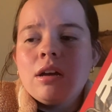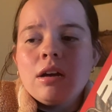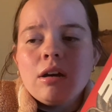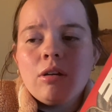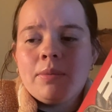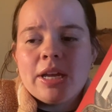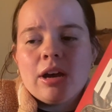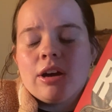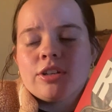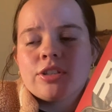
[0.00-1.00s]
oh my
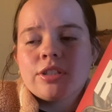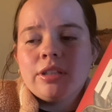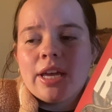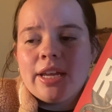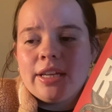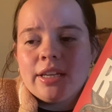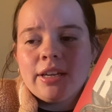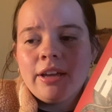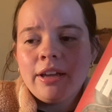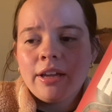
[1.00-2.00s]
gosh, like
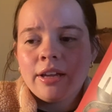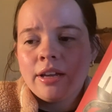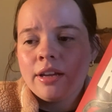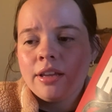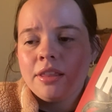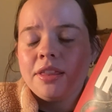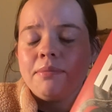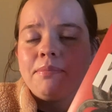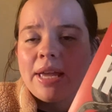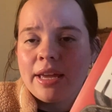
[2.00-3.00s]
the
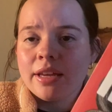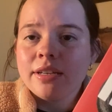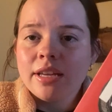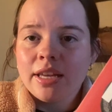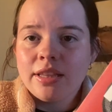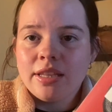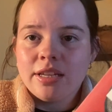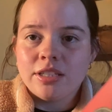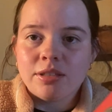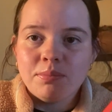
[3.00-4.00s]
man in
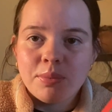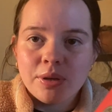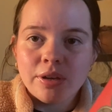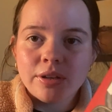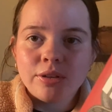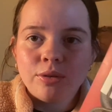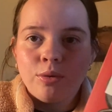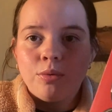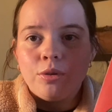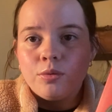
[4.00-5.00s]
this book
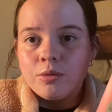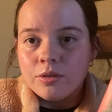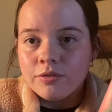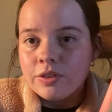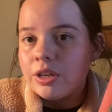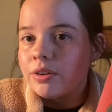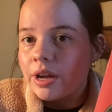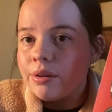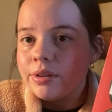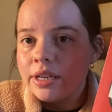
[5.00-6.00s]
who you will figure
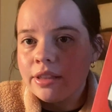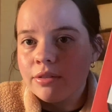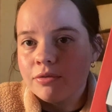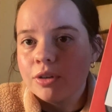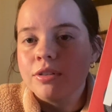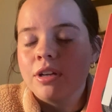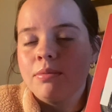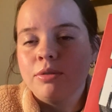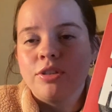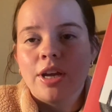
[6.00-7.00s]
out in the first
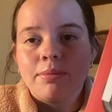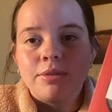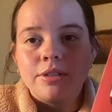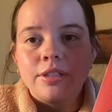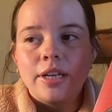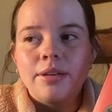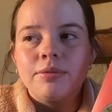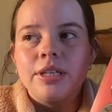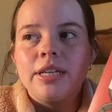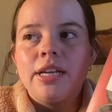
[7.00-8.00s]
couple chapters that I'm
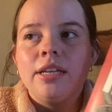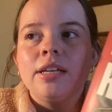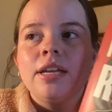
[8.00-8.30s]
reading,